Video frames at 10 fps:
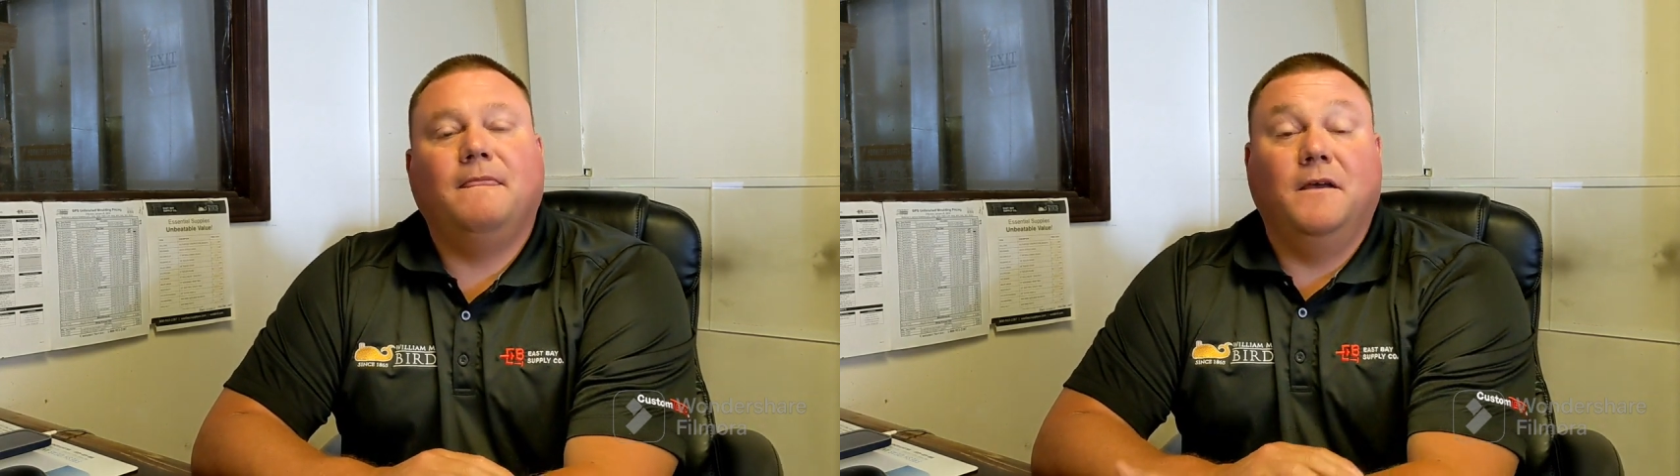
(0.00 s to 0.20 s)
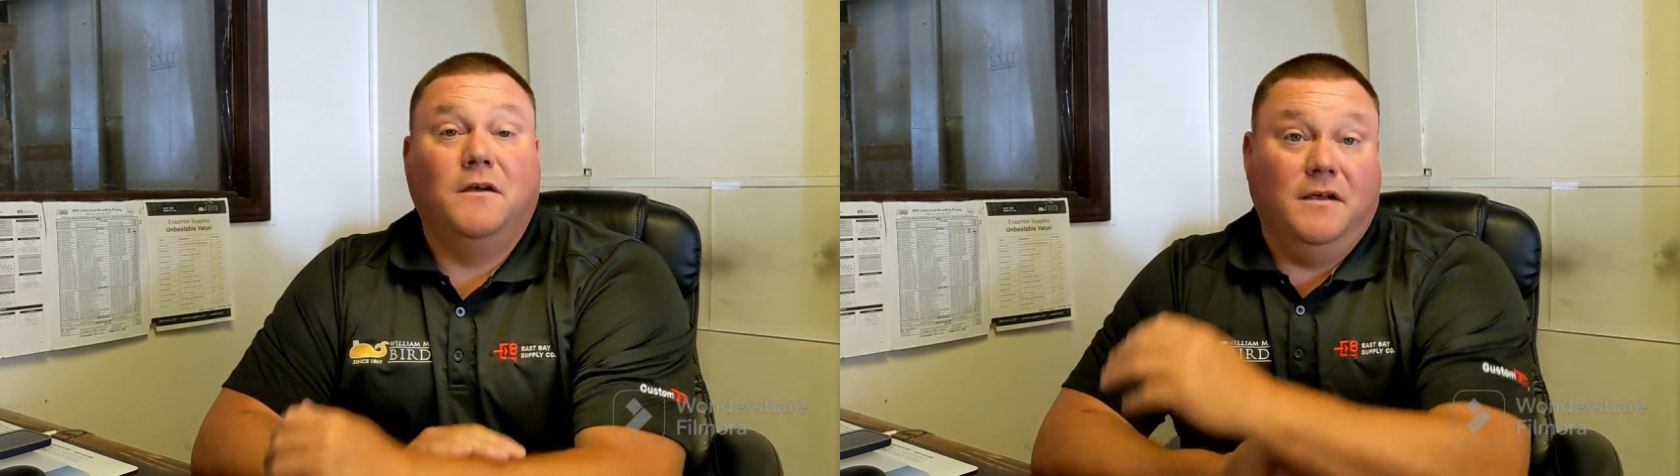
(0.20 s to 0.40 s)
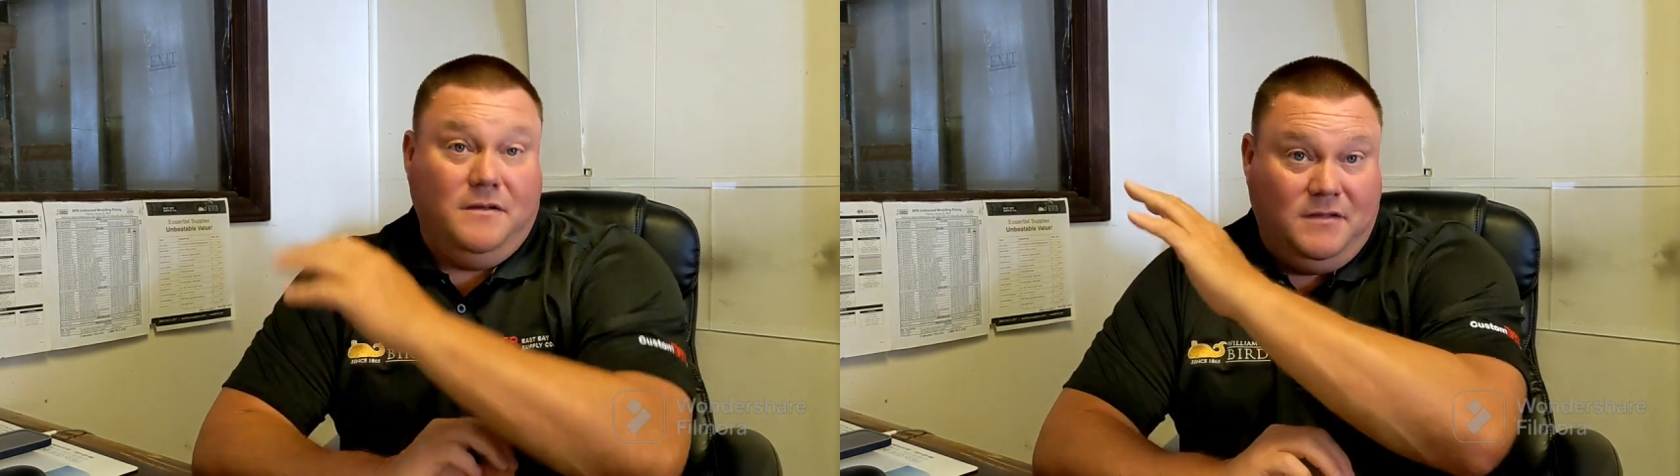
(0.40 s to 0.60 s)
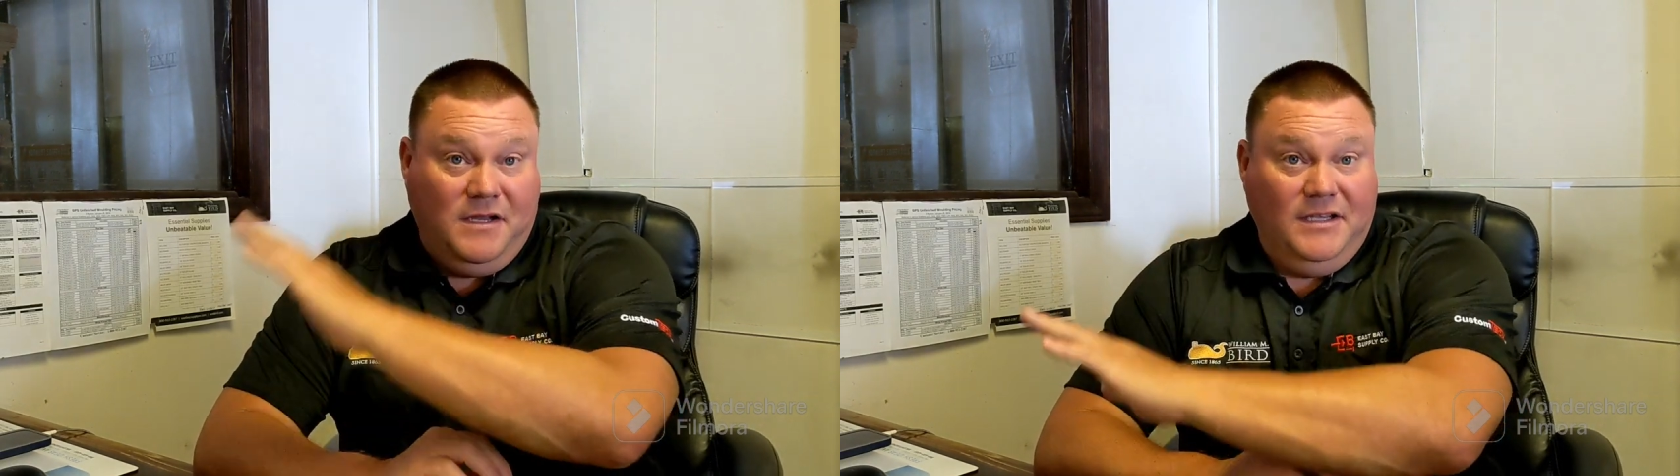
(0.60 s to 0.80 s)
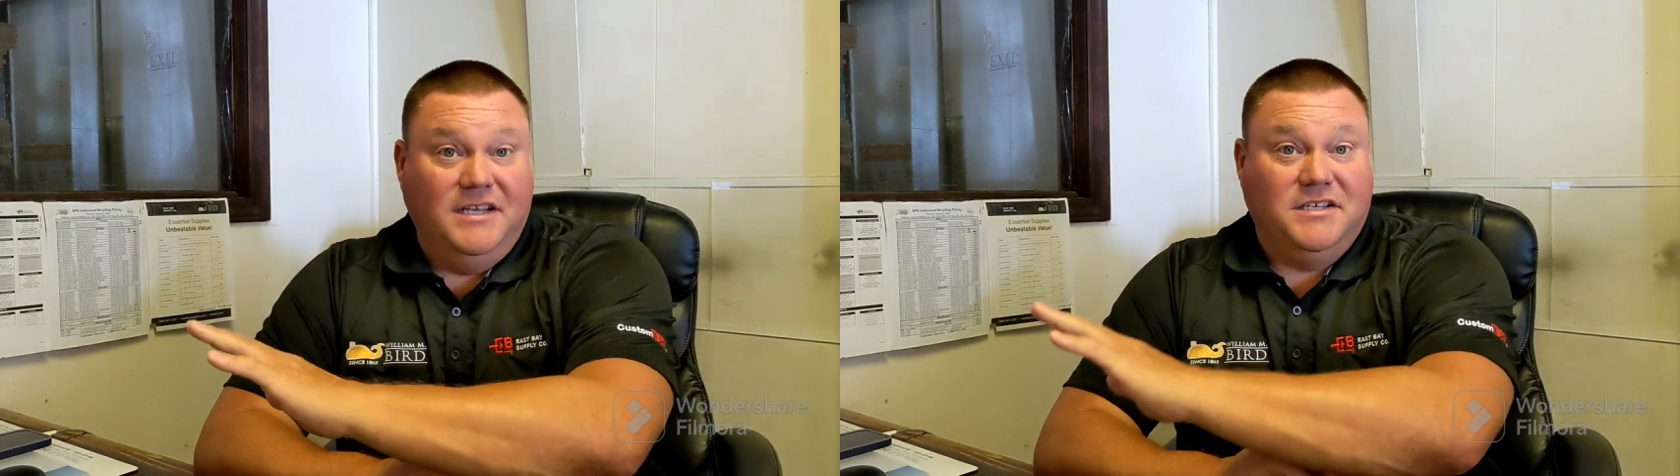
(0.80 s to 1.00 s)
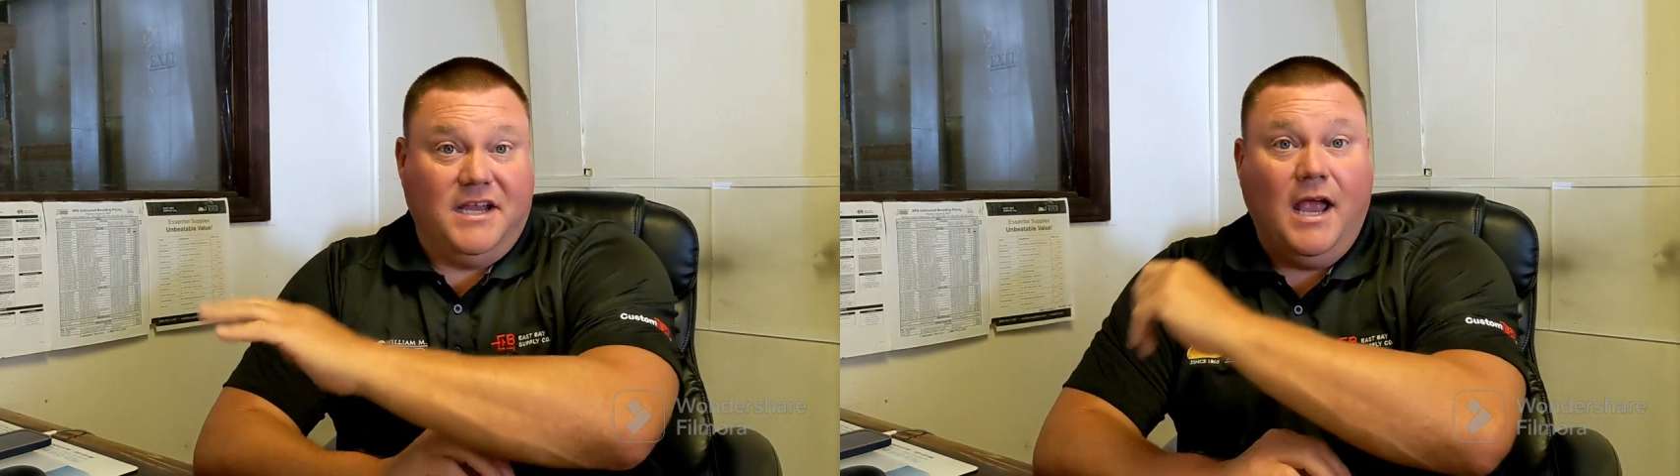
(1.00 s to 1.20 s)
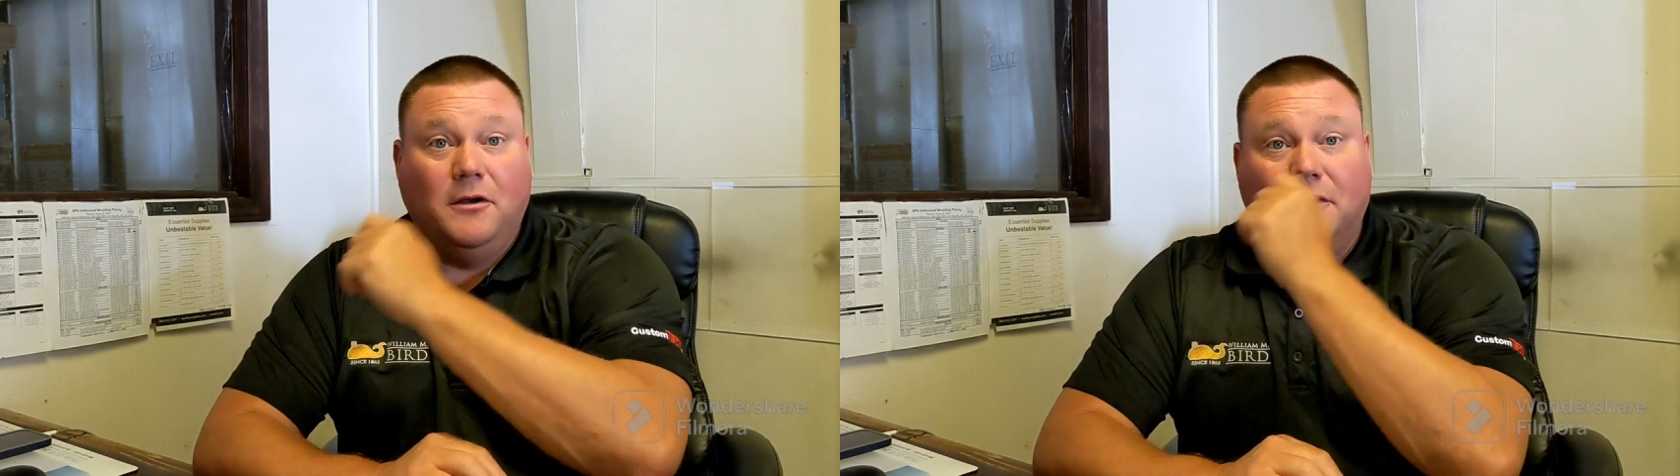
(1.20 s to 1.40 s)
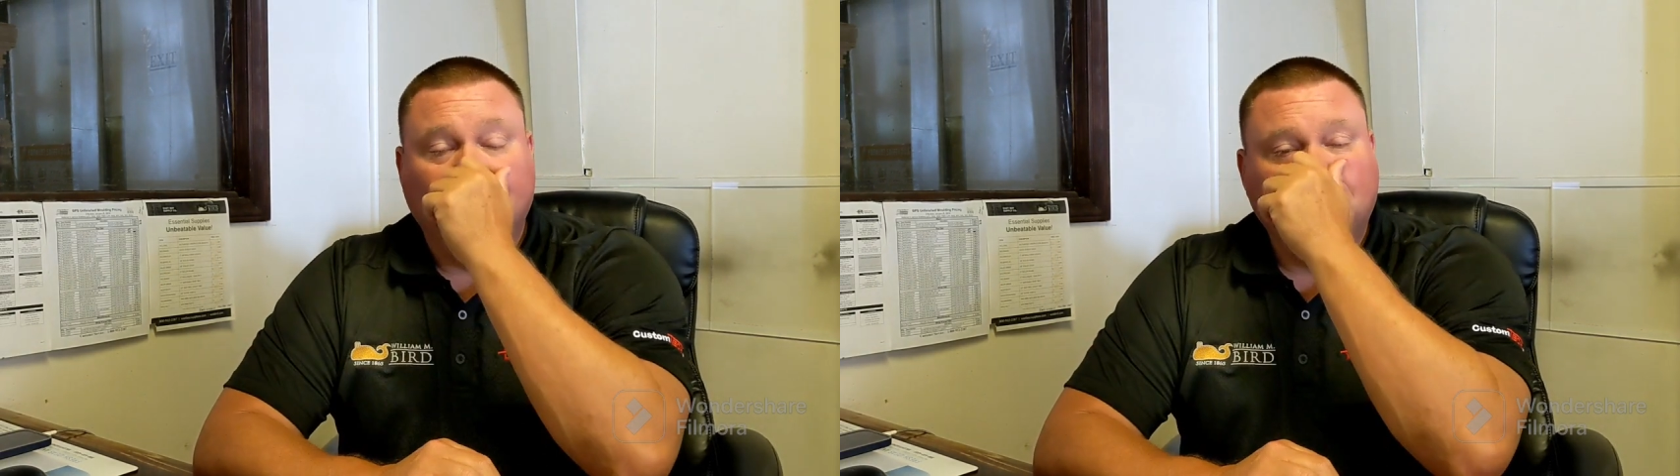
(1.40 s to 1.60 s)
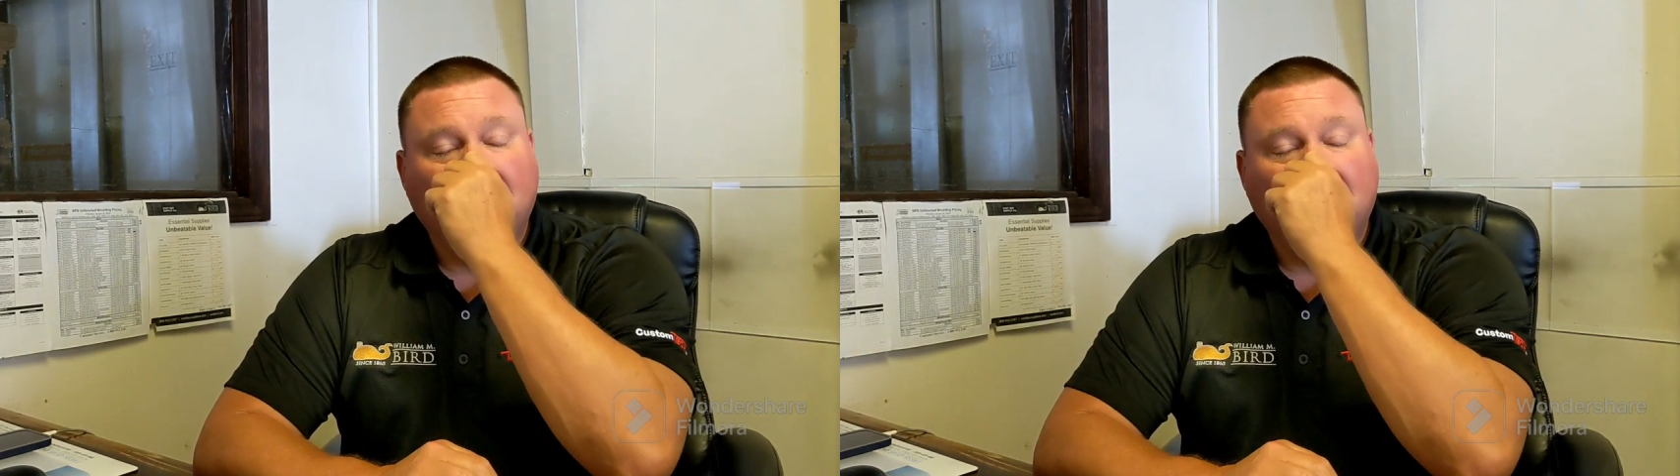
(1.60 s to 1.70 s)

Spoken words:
The Allegiant counter.